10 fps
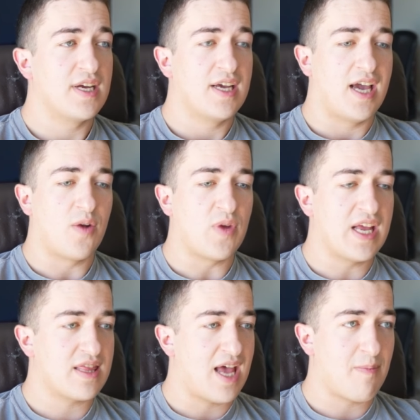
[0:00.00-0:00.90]
and we
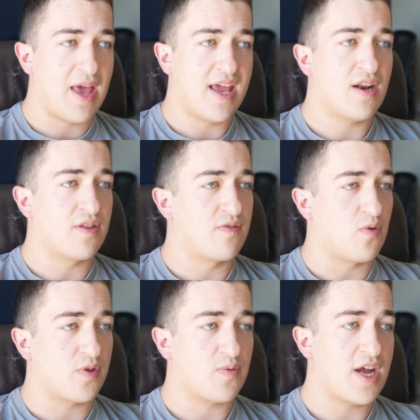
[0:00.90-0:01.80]
hit that pain on the
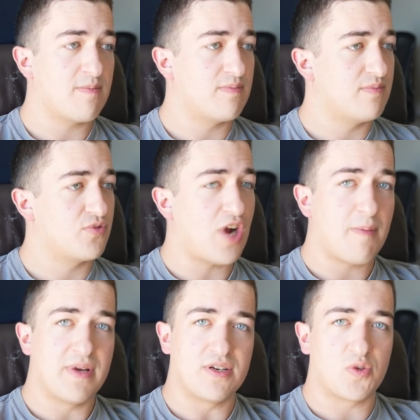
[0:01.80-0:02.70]
4th rep,
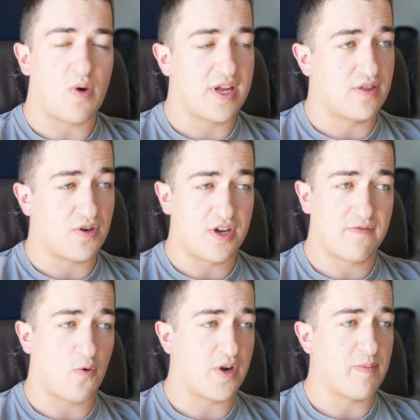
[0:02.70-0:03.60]
drop it 20, 30,
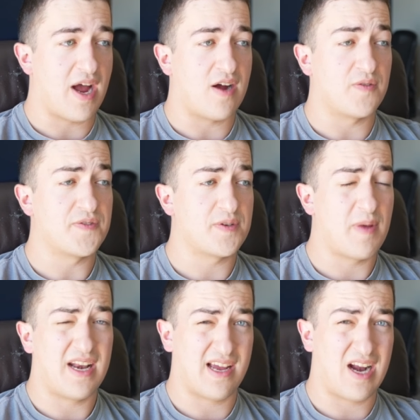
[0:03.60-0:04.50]
40 pounds,
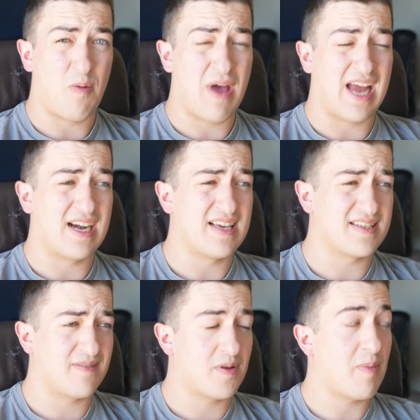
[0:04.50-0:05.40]
depending on how bad it
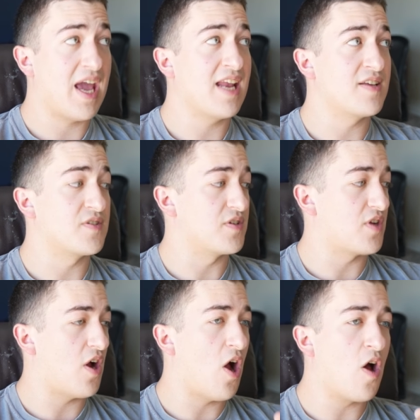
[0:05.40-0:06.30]
is. If the pain is just
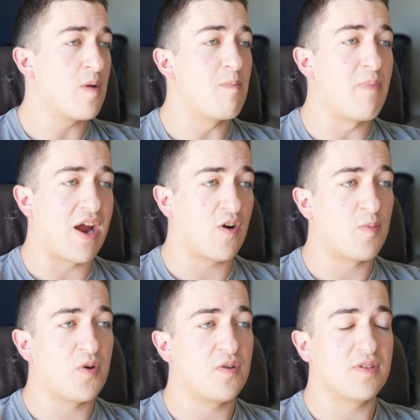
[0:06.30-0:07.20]

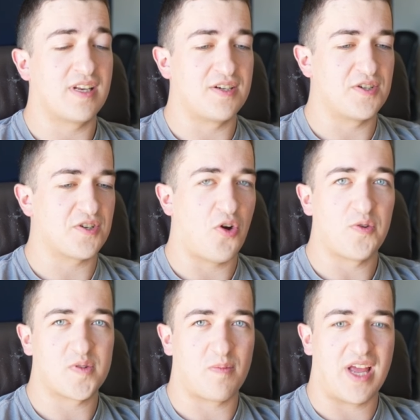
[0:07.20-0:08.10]
unbearable and it just
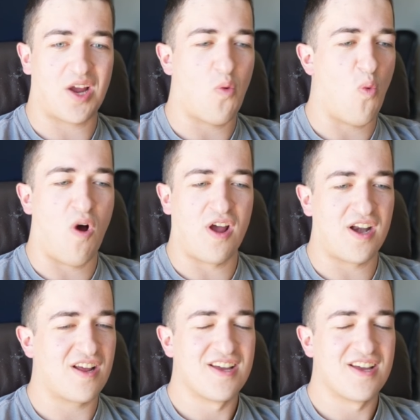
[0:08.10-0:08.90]
goes from like a 1